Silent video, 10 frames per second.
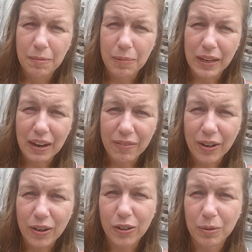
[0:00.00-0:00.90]
But every
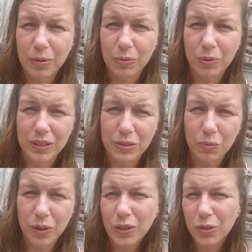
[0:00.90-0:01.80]
argument was,
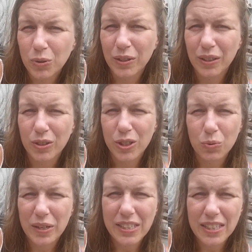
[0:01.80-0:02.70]
what are you doing? You're
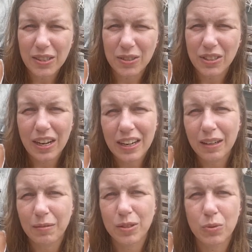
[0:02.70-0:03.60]
just wasting your
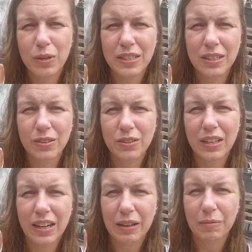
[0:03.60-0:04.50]
time. You're just wasting your
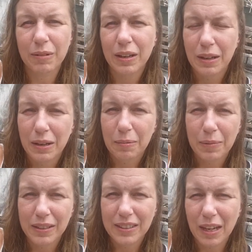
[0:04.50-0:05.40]
time.
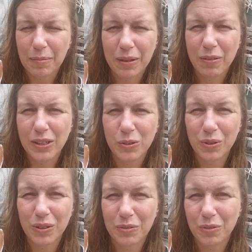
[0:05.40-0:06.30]
By the time I
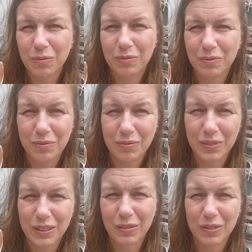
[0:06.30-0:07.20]
graduated from
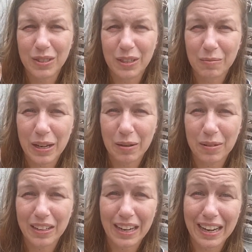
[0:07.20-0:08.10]
University of
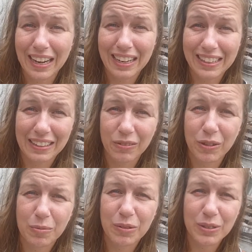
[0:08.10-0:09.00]
Miami, I didn't even
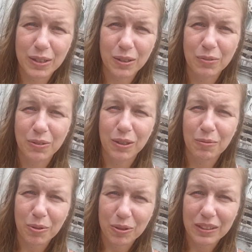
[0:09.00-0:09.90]
want to be a photographer
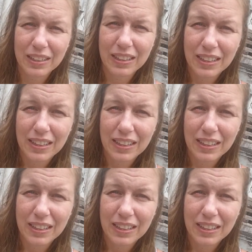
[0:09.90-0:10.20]
anymore.